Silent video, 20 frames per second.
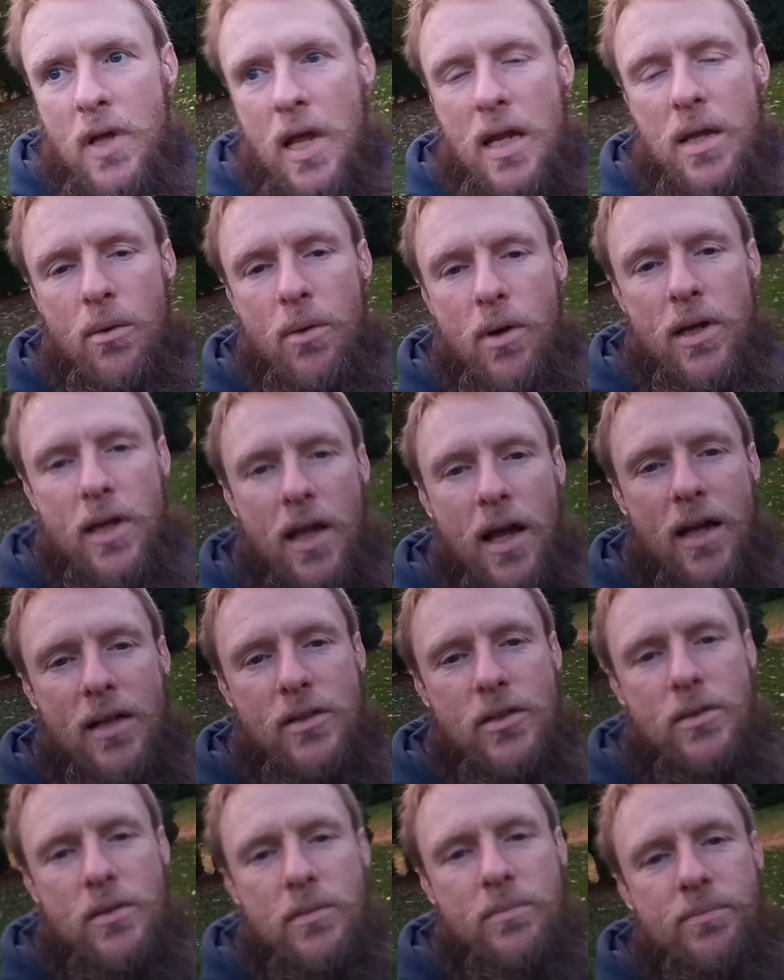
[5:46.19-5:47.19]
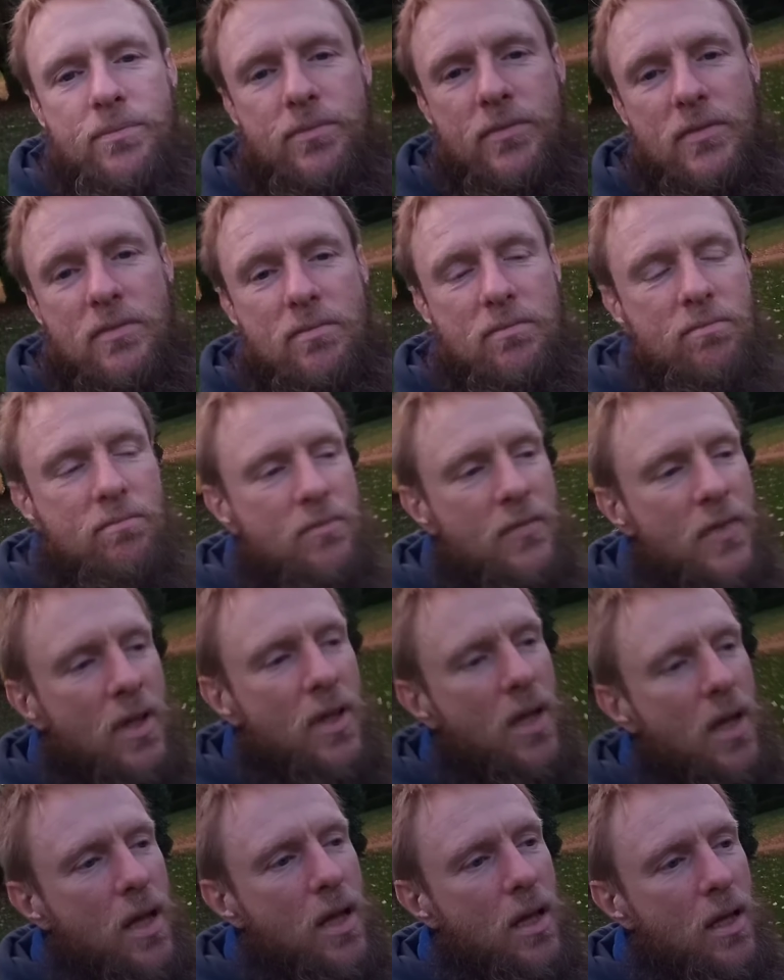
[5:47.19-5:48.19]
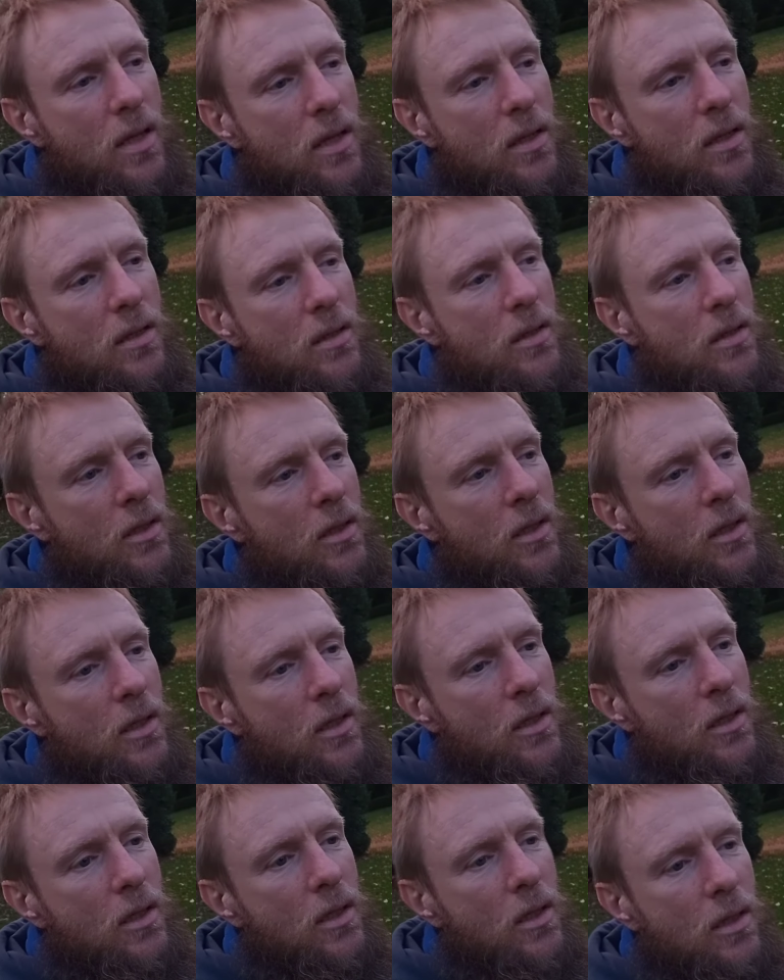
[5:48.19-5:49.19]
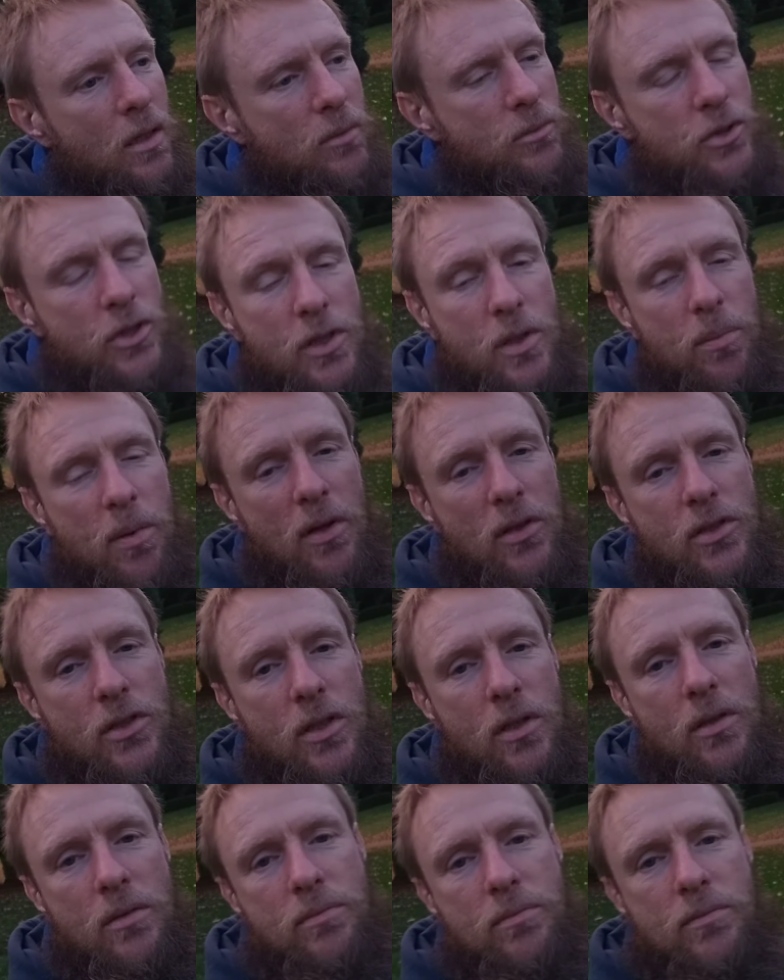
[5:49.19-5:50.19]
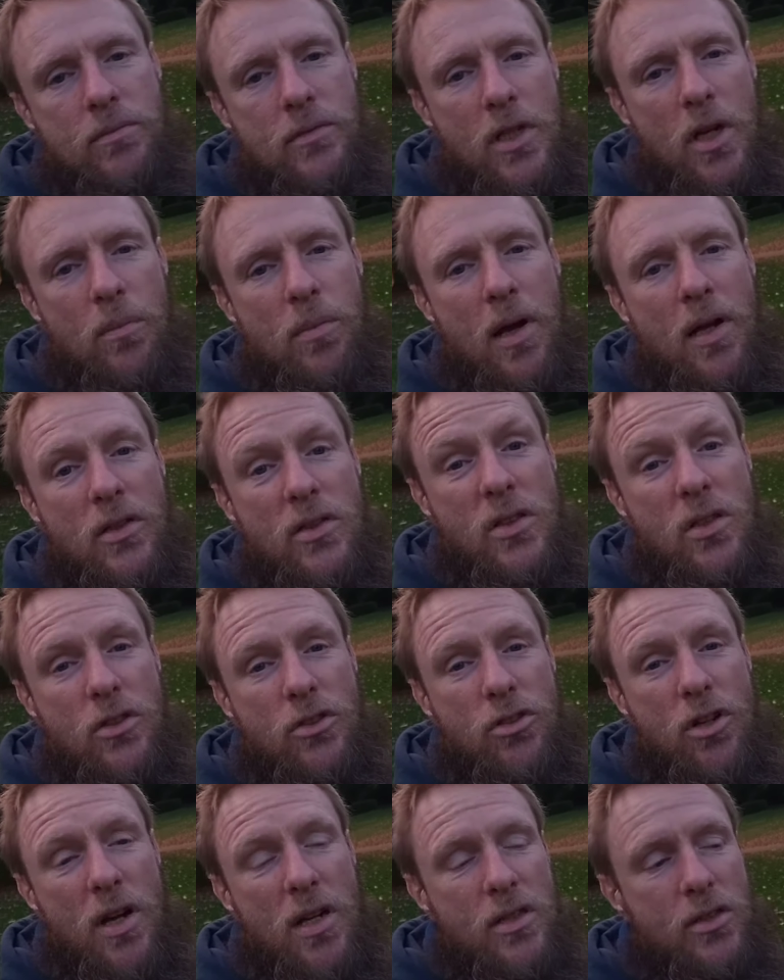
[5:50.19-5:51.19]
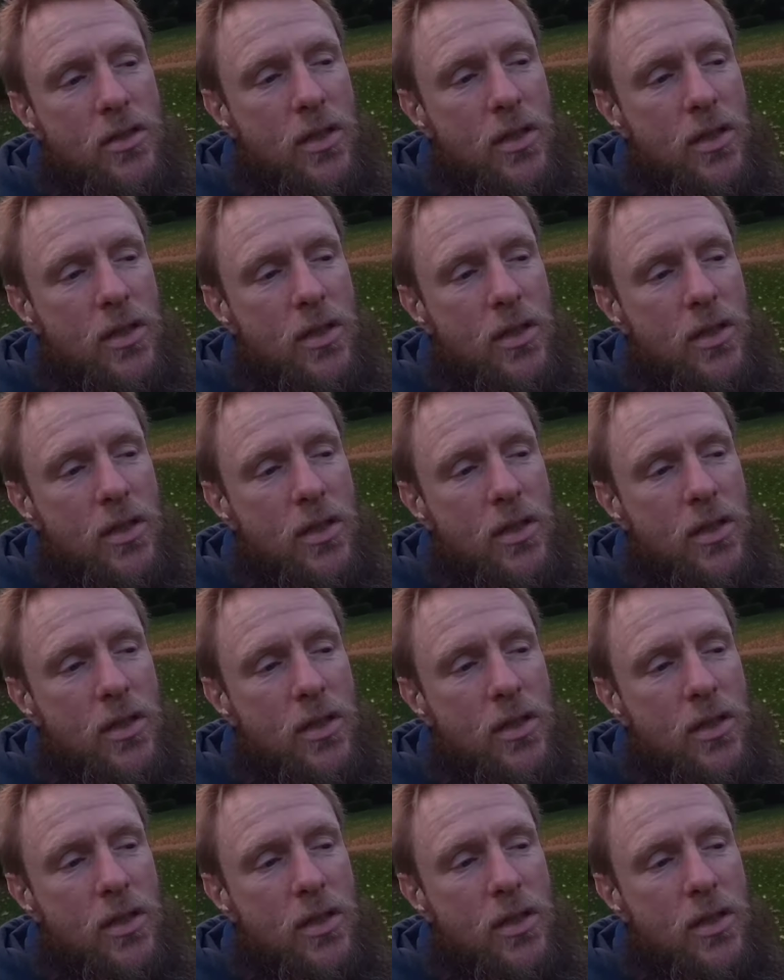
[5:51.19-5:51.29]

anyway, guys, uh, just about to go back to the train